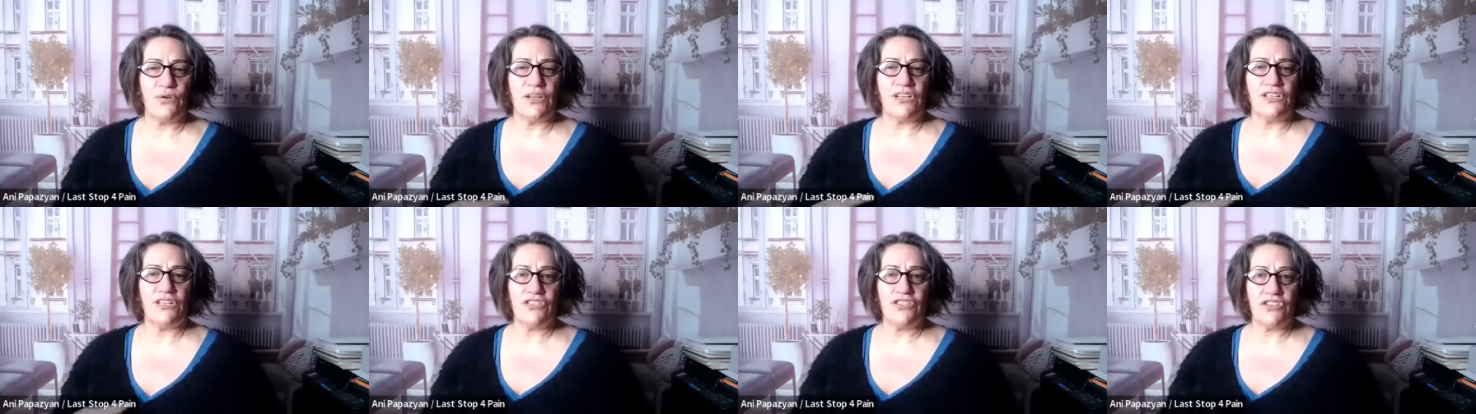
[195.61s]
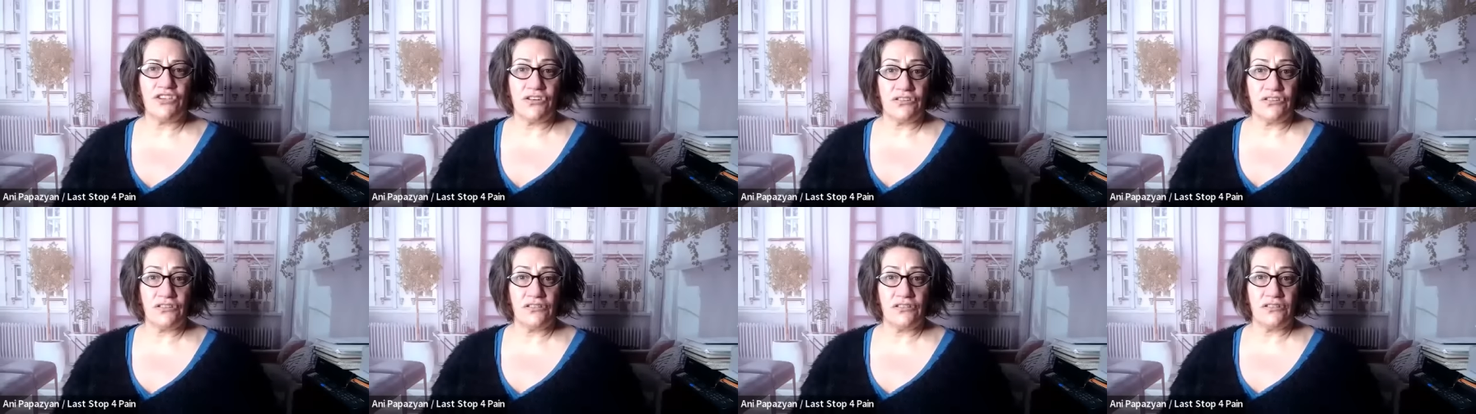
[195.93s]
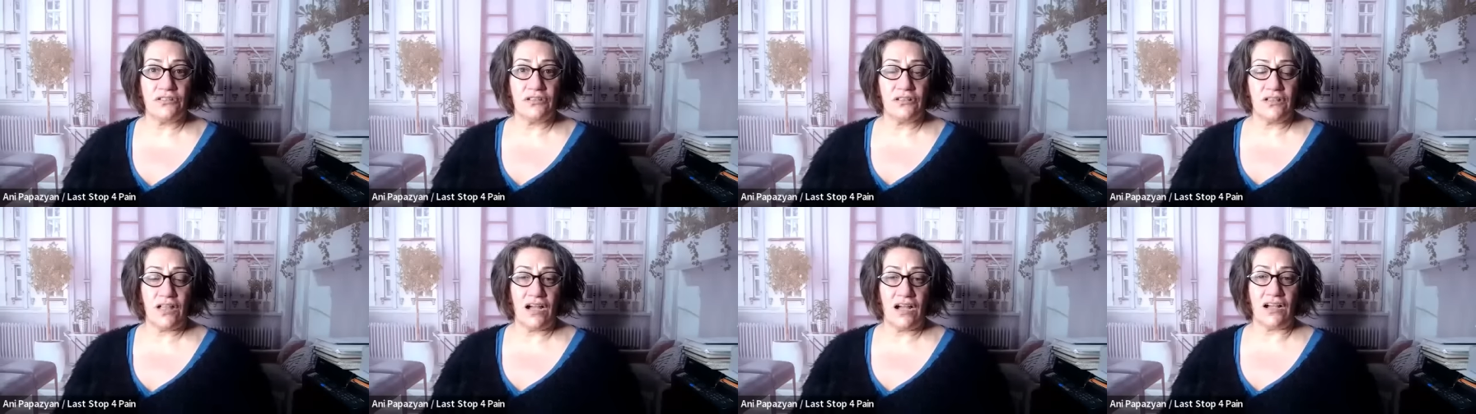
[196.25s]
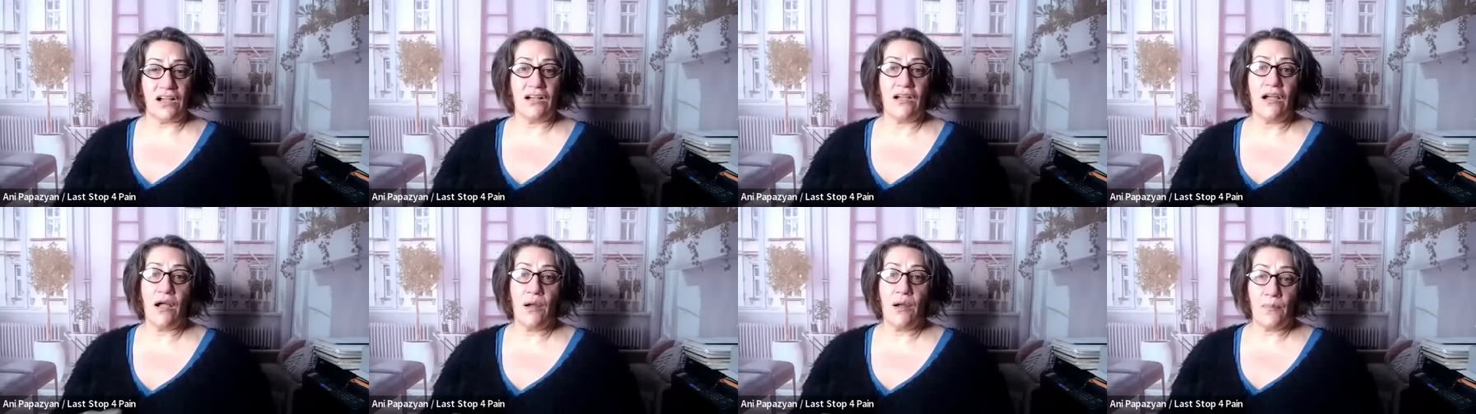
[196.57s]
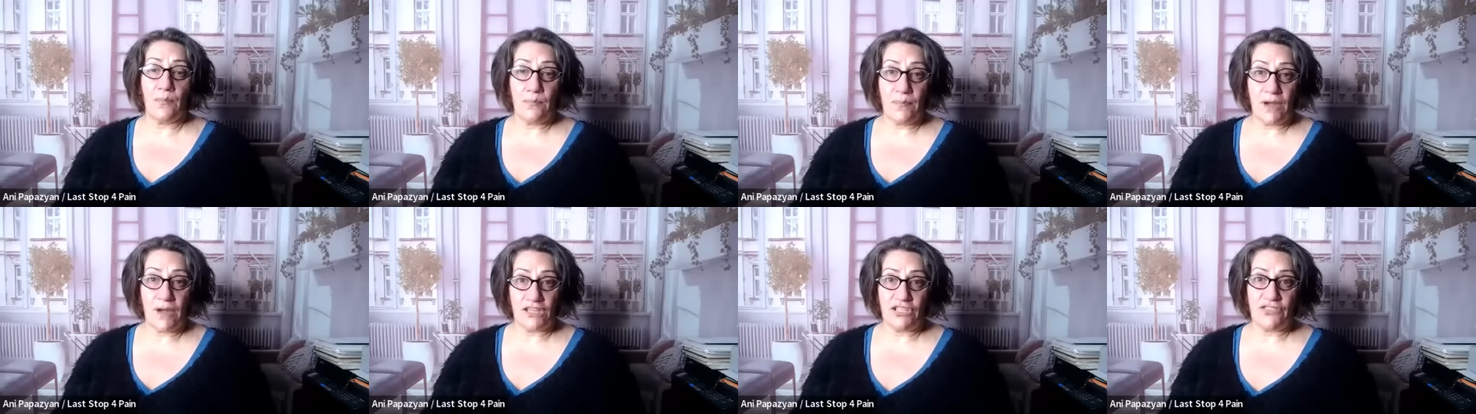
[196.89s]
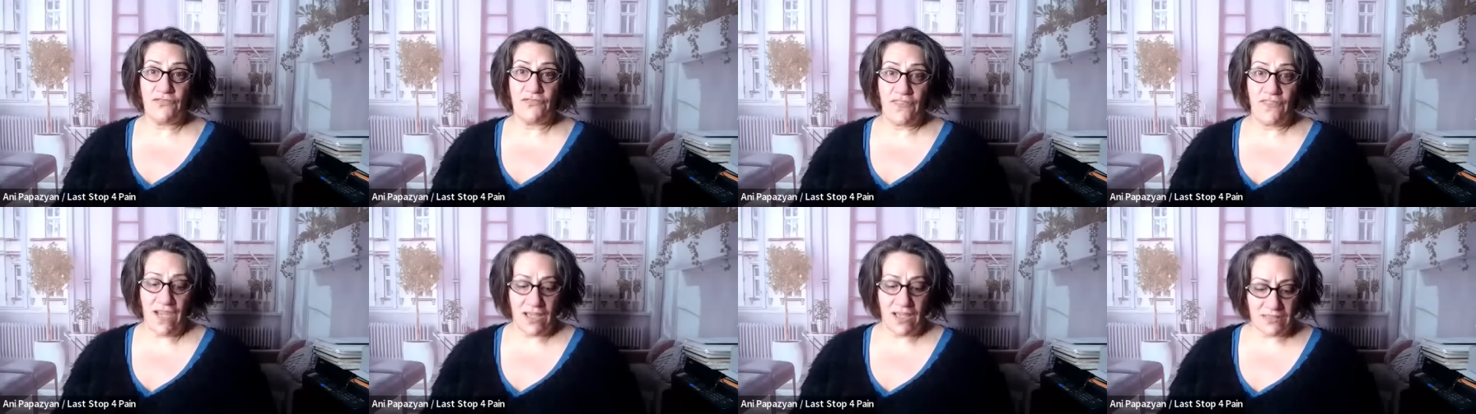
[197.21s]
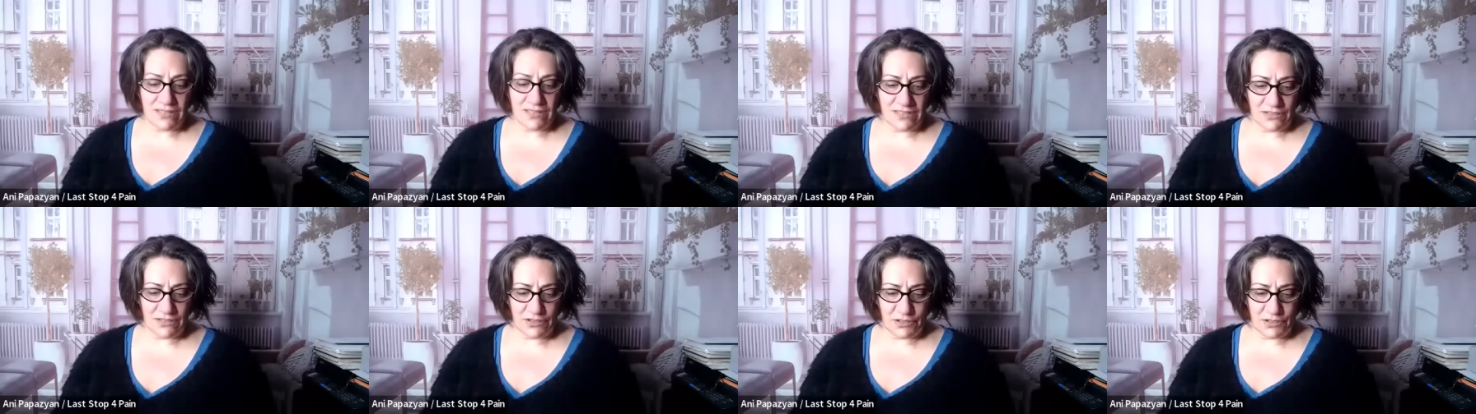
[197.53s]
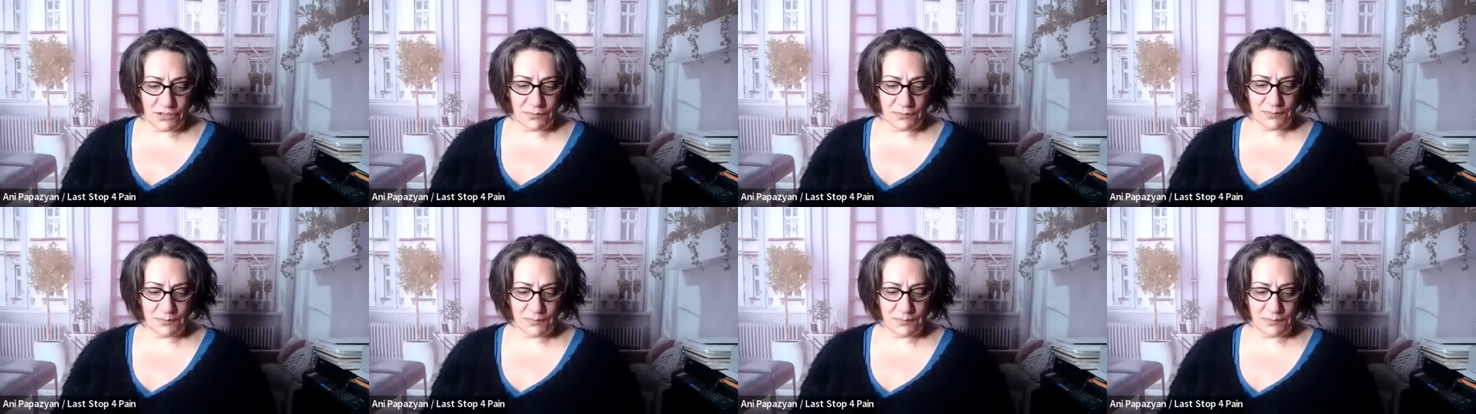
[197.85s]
internal clock much faster.